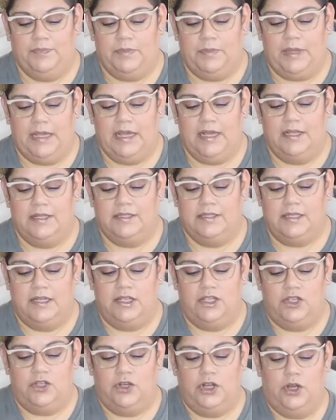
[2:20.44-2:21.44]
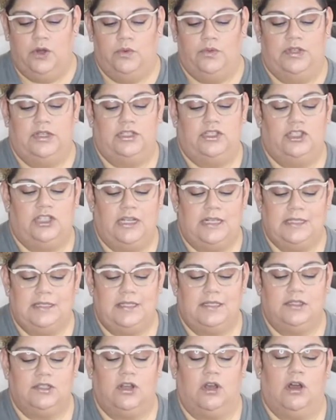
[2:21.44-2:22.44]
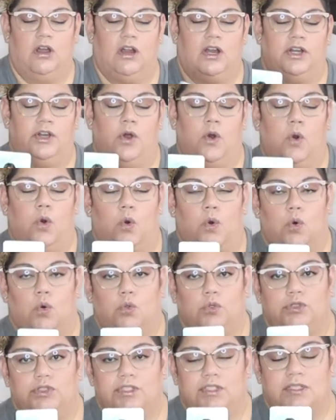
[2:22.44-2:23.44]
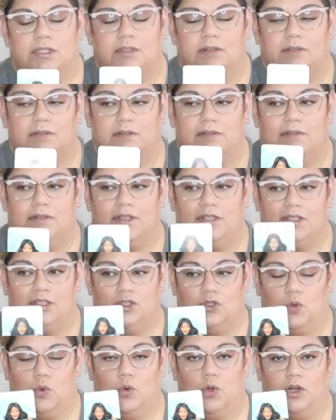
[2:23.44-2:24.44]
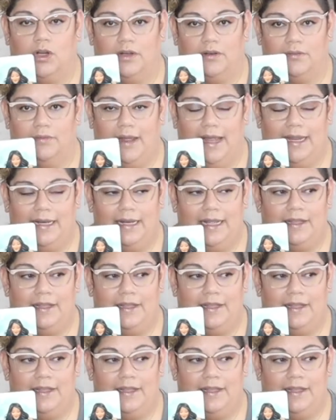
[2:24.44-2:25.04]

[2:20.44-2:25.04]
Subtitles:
Because, you know, this justice card holds the sword, right?